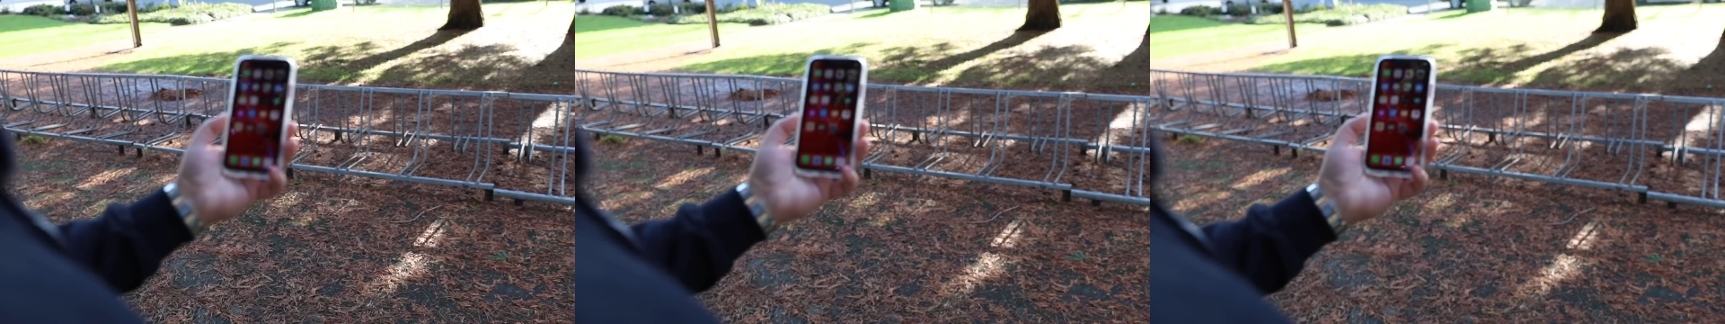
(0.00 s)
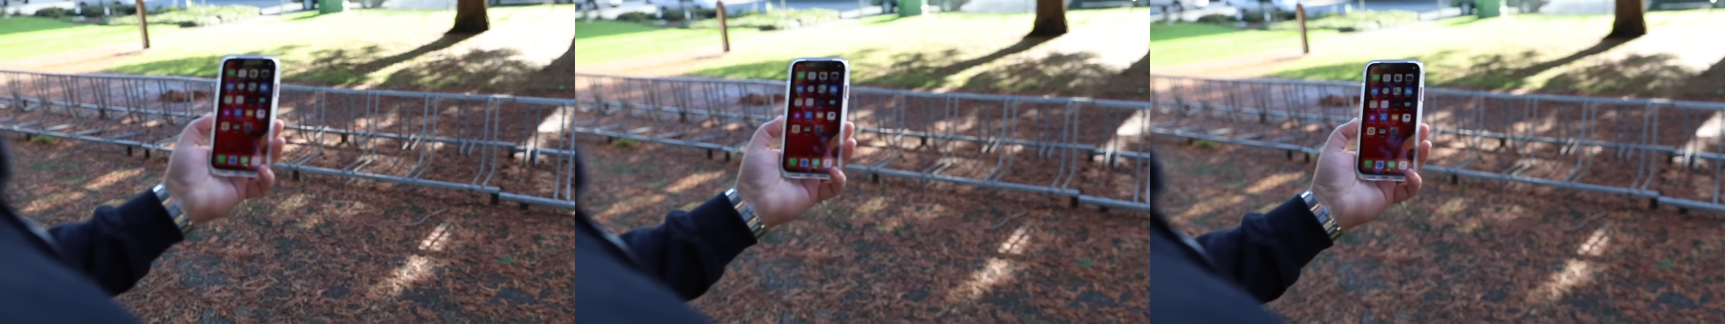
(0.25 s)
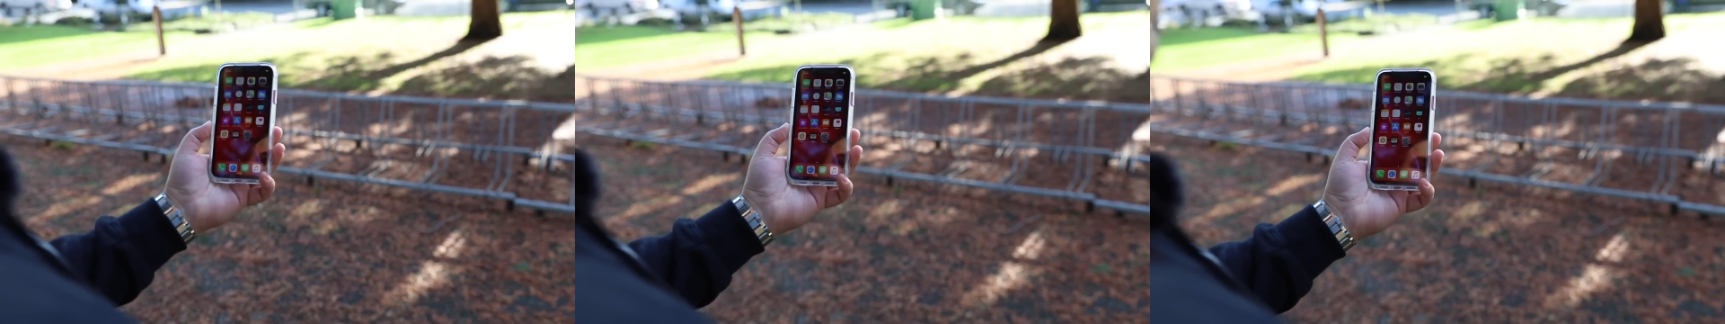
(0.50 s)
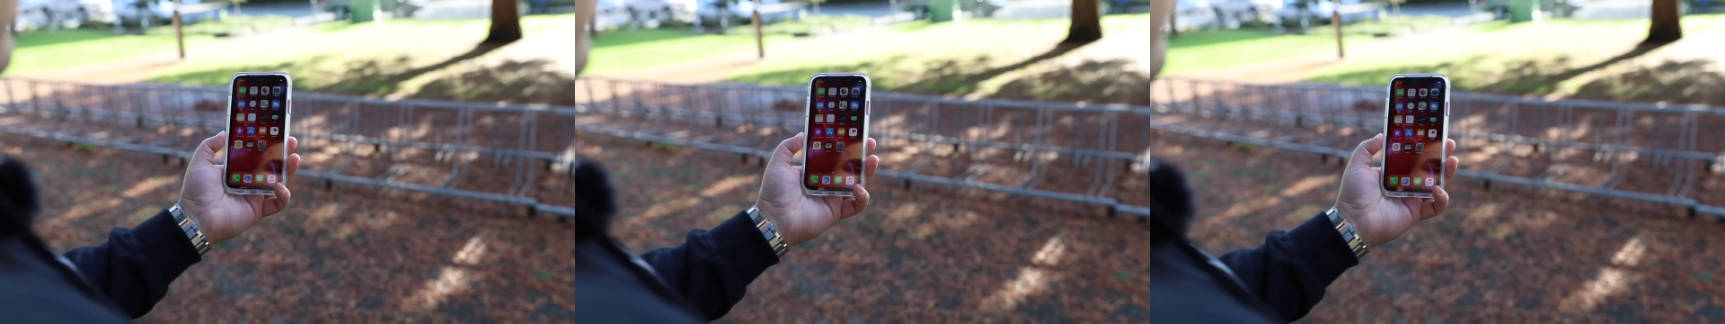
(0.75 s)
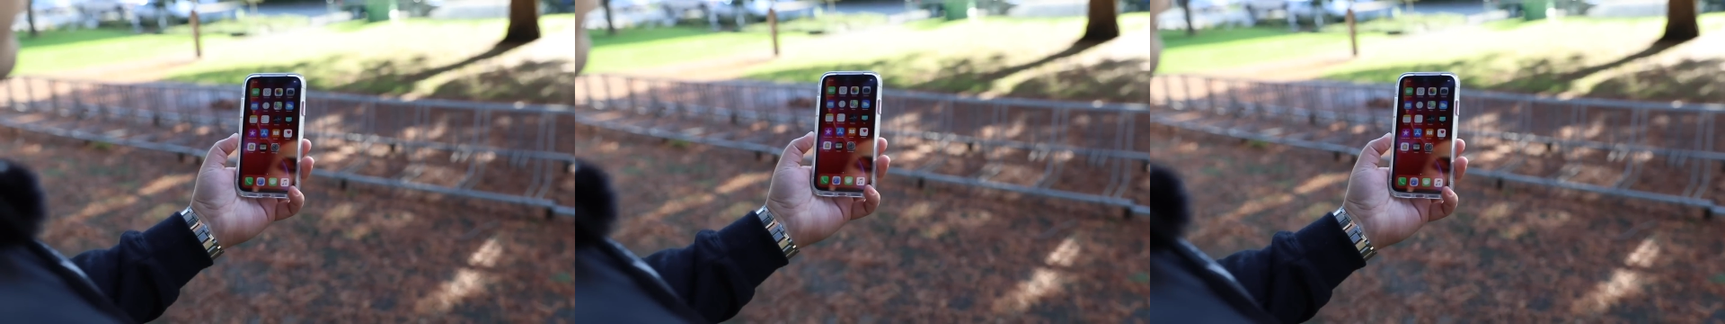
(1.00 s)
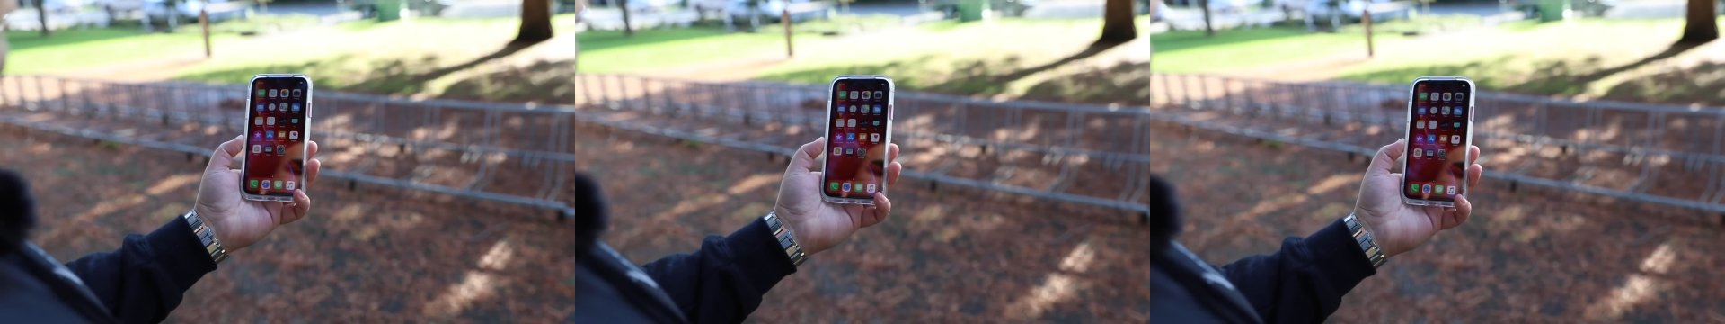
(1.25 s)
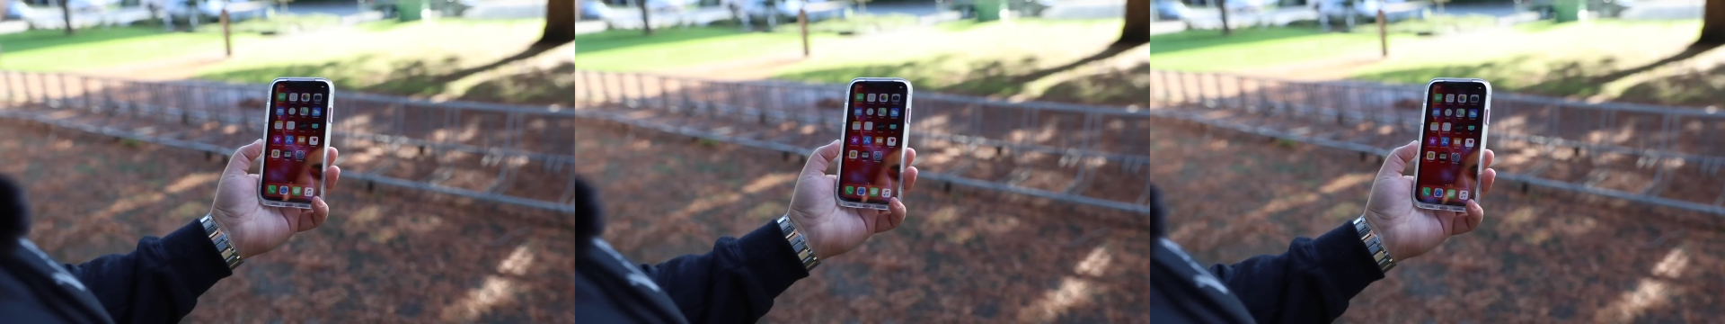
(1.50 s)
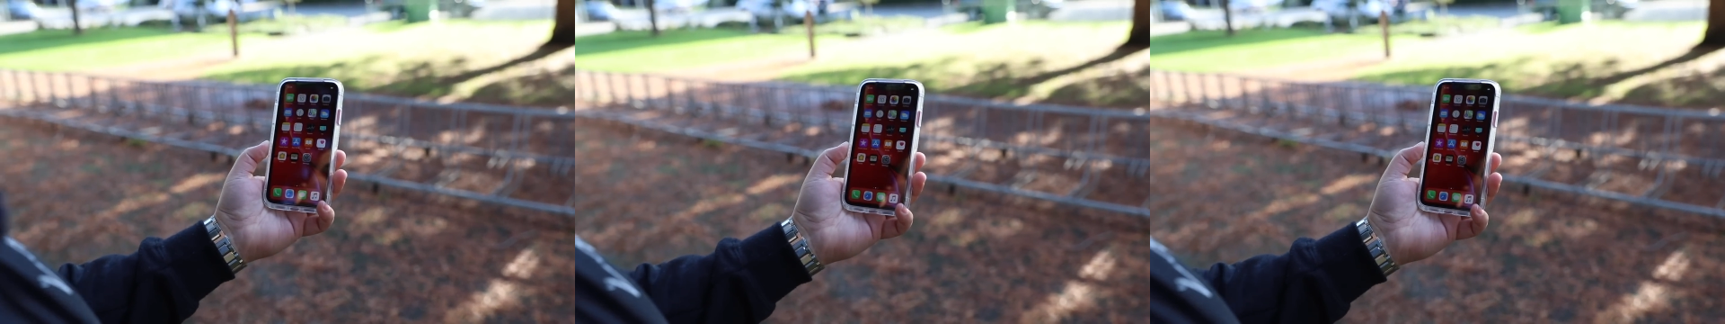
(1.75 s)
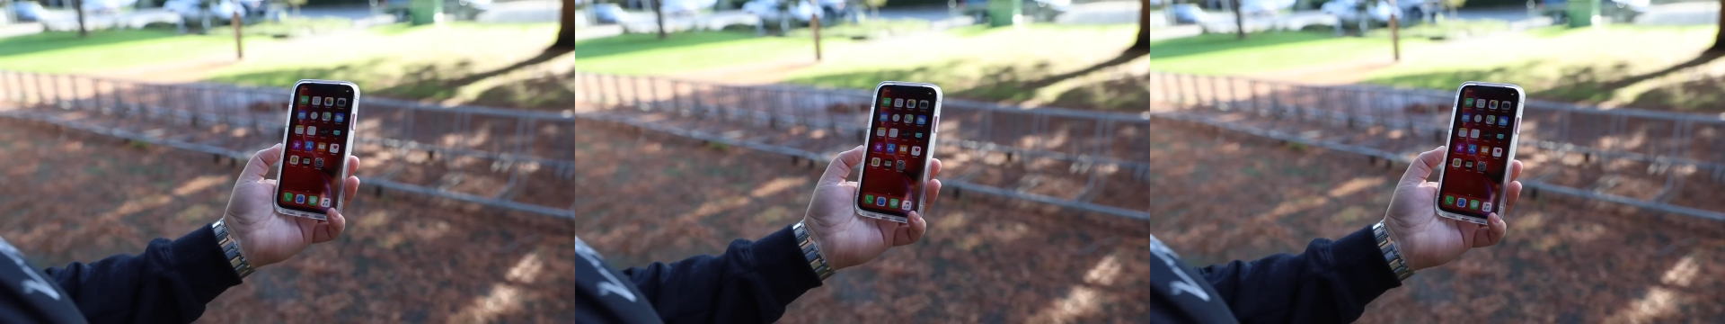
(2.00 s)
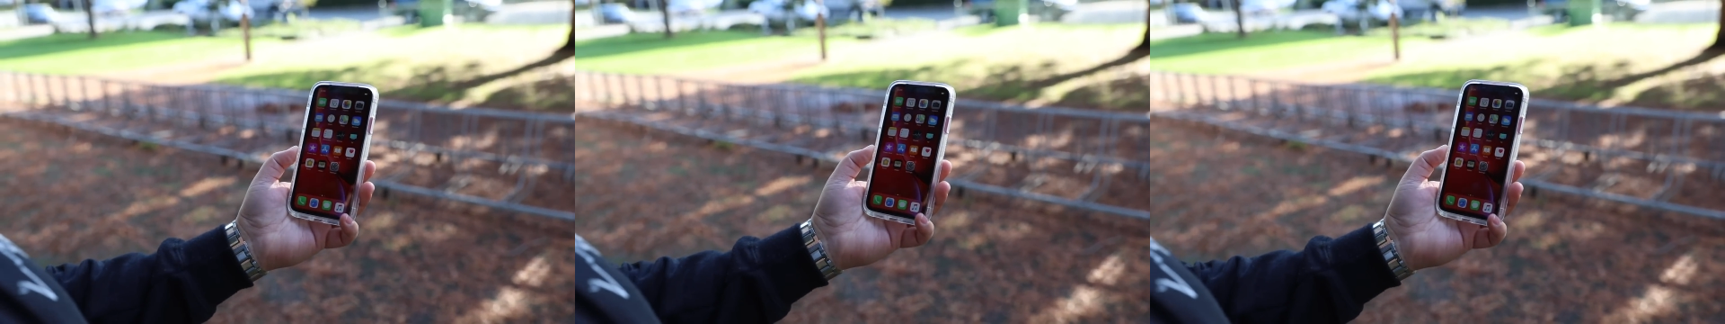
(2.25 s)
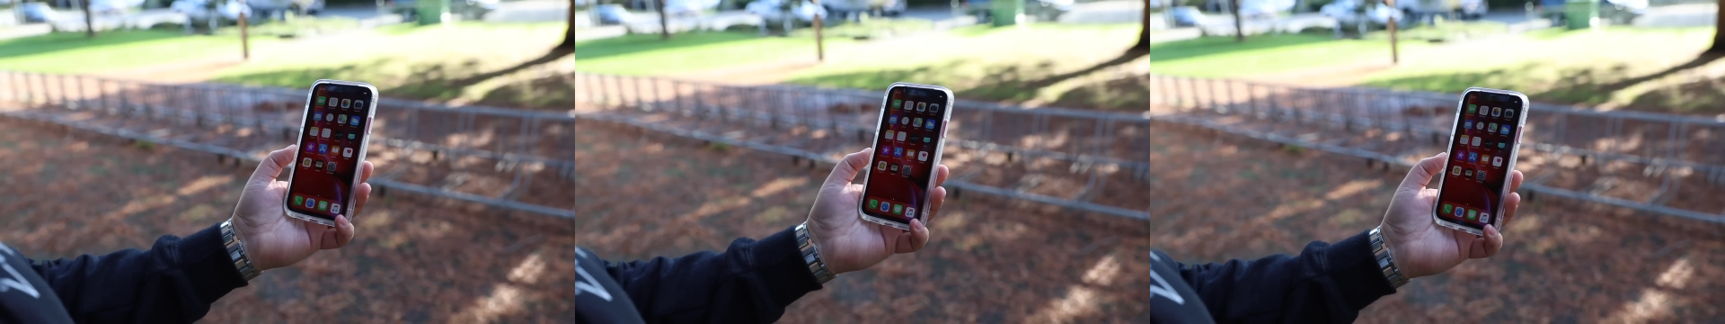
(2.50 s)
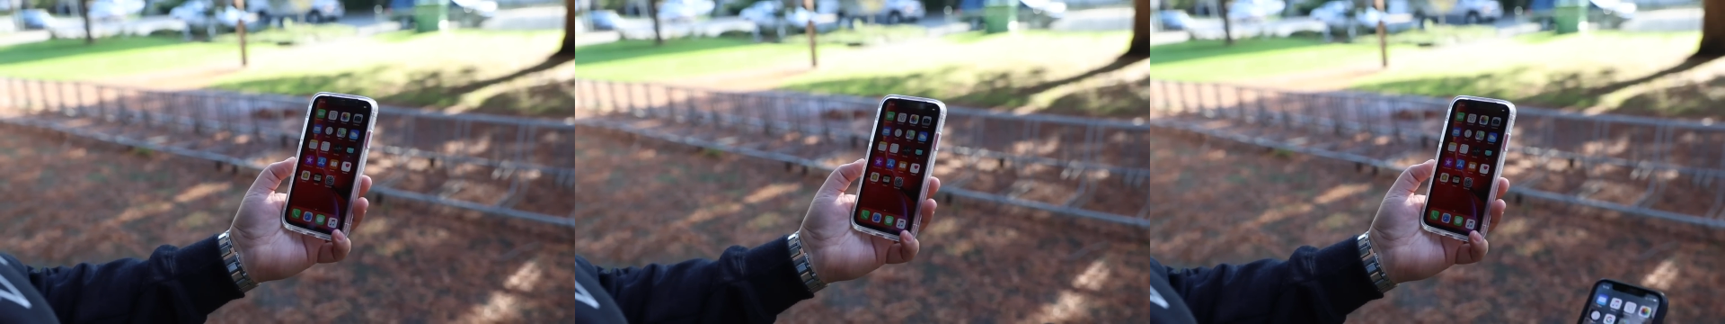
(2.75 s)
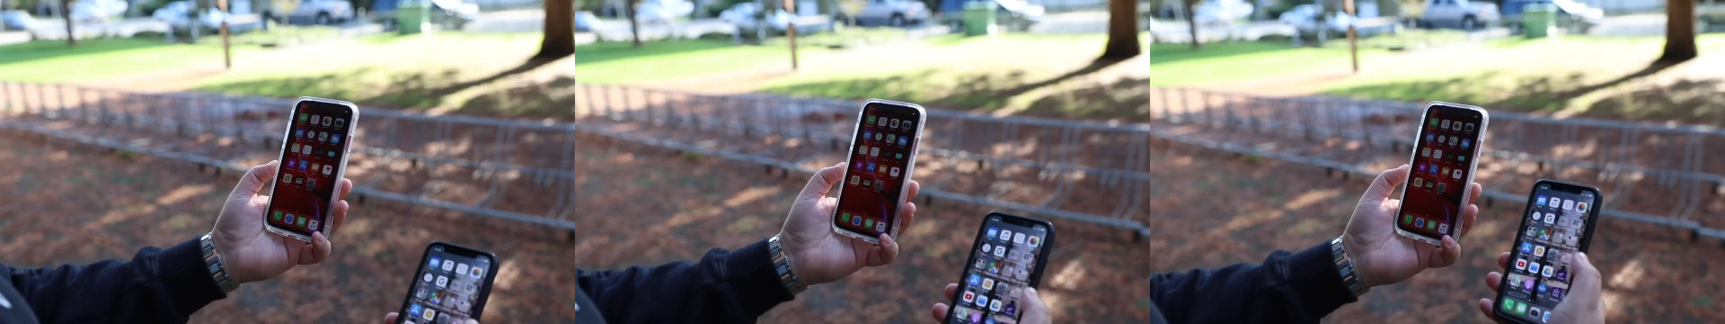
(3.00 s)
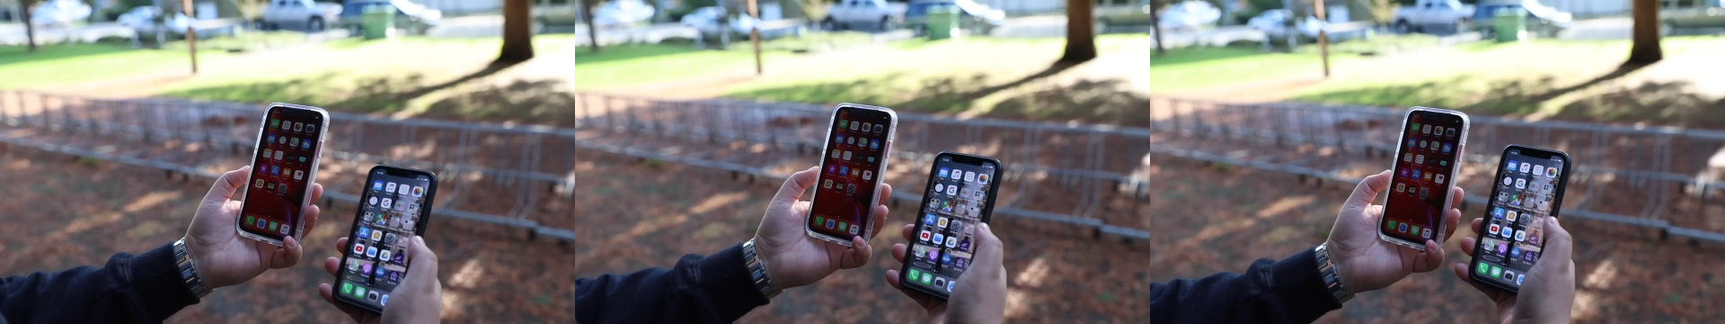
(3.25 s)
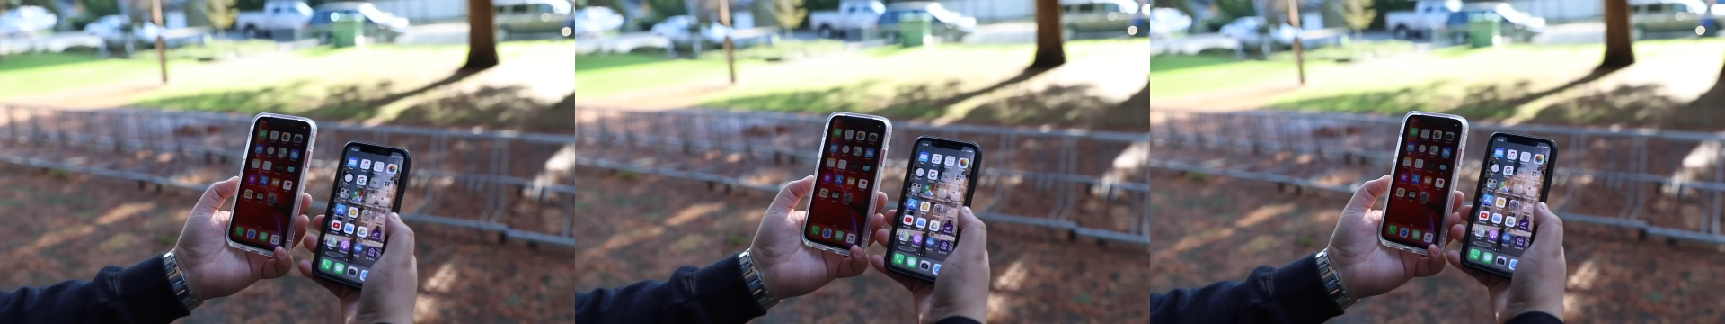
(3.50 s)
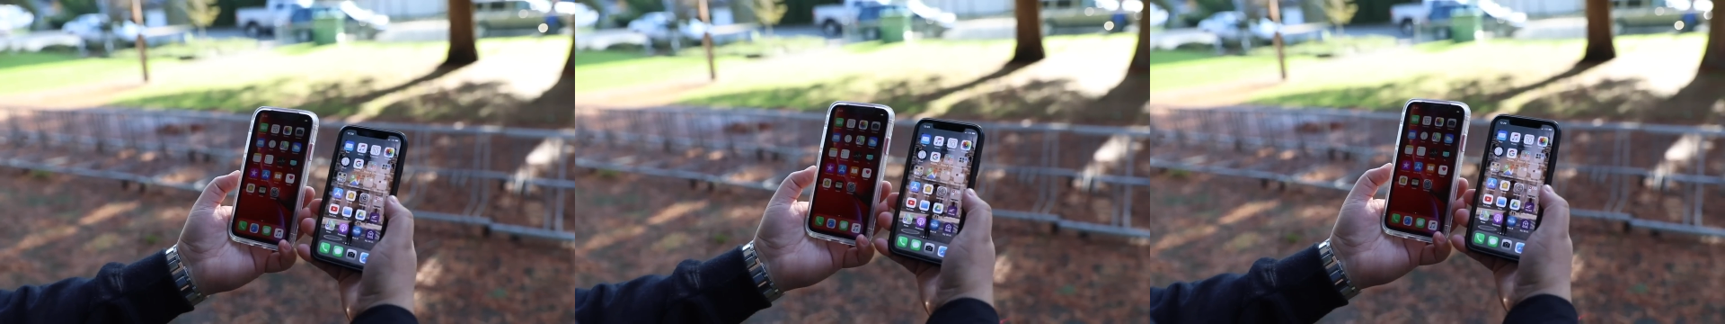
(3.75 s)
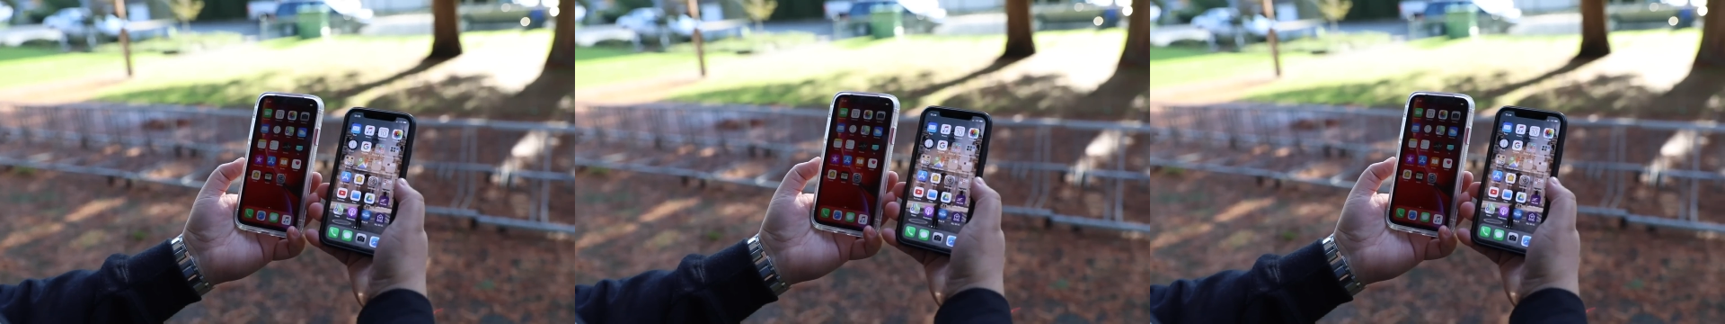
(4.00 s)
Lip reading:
No face is visible, so there are no lips to read.